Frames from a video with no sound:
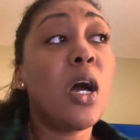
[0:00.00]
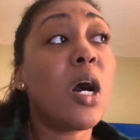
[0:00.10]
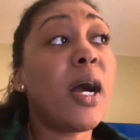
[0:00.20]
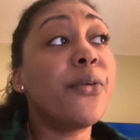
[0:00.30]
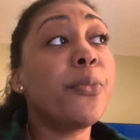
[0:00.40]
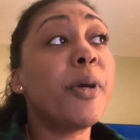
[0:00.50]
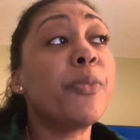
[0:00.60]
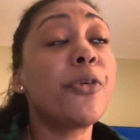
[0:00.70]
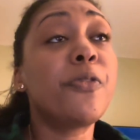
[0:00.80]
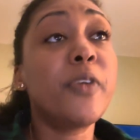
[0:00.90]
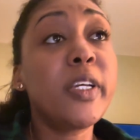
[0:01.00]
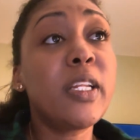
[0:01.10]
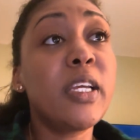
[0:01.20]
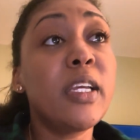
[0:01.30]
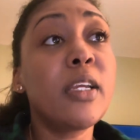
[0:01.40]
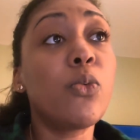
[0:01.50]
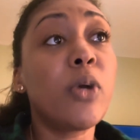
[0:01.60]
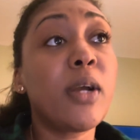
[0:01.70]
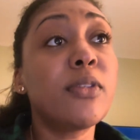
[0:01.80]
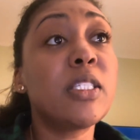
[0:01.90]
I remember feeling
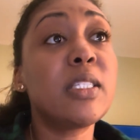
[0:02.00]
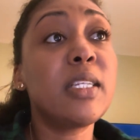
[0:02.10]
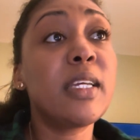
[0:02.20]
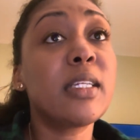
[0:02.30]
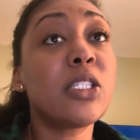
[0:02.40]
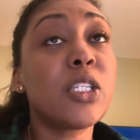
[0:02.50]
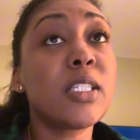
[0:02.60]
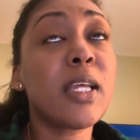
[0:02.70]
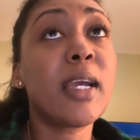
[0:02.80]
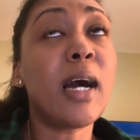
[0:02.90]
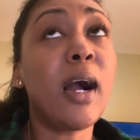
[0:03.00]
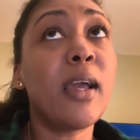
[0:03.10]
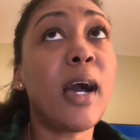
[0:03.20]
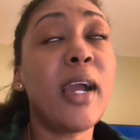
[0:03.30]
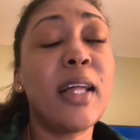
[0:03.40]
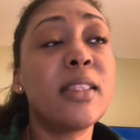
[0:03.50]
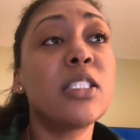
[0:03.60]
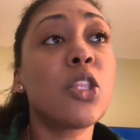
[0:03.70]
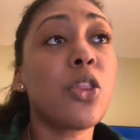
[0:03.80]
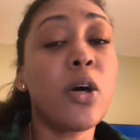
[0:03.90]
when I was sick is just like I had
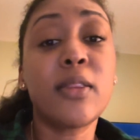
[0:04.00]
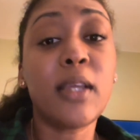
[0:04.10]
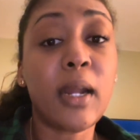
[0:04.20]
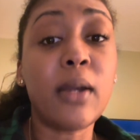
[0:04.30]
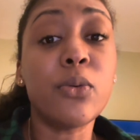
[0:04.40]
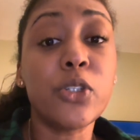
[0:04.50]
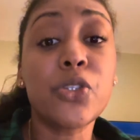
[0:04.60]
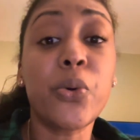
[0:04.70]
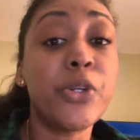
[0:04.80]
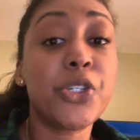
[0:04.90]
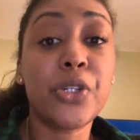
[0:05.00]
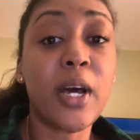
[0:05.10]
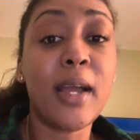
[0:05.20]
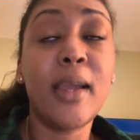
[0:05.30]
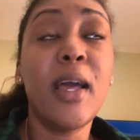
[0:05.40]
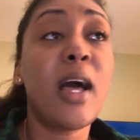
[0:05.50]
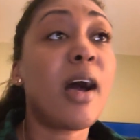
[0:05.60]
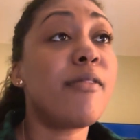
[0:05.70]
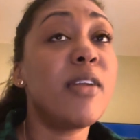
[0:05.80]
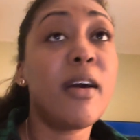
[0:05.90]
this thought that I was going to die.
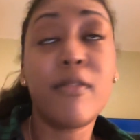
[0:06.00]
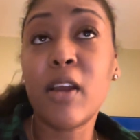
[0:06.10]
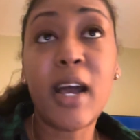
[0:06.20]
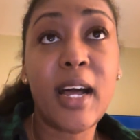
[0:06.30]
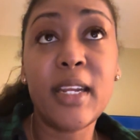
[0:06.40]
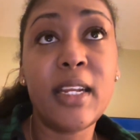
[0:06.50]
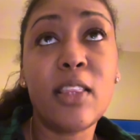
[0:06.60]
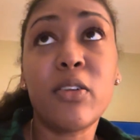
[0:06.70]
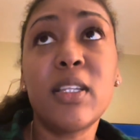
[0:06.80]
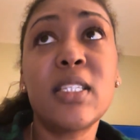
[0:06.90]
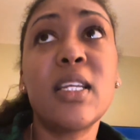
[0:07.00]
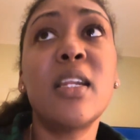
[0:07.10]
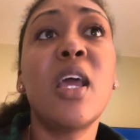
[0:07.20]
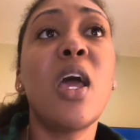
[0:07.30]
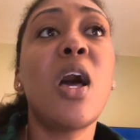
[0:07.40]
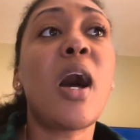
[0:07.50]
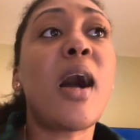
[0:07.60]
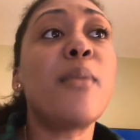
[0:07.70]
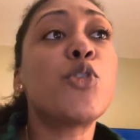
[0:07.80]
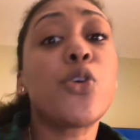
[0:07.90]
I've never had any thought. Listen,
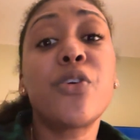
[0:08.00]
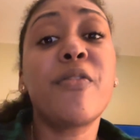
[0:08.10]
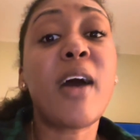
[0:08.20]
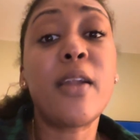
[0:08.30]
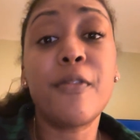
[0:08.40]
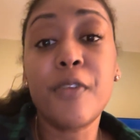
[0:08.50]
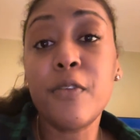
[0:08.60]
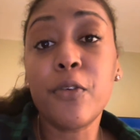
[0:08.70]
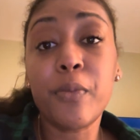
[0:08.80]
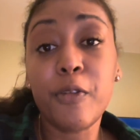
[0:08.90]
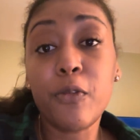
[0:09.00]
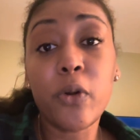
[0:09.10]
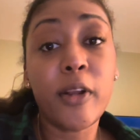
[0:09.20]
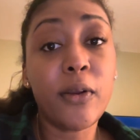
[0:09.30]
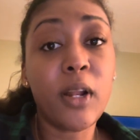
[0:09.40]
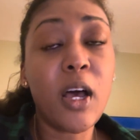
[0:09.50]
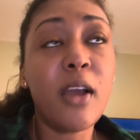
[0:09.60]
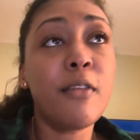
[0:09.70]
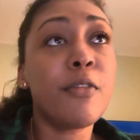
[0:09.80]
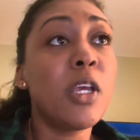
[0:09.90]
I'm sure you've had a fever before in your
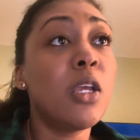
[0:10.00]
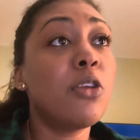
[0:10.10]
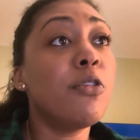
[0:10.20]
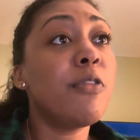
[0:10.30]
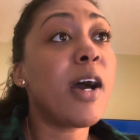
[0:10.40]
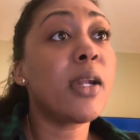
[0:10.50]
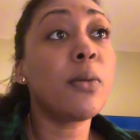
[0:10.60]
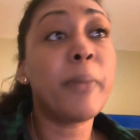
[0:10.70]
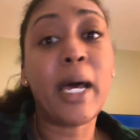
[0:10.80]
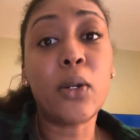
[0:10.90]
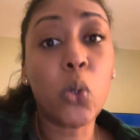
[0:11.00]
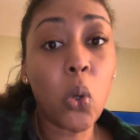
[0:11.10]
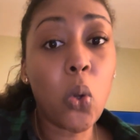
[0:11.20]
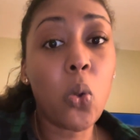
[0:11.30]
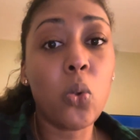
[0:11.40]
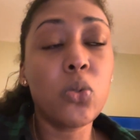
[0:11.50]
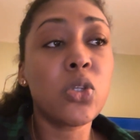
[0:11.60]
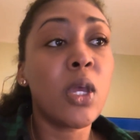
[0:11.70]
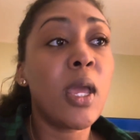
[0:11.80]
life. You've had a bad cold,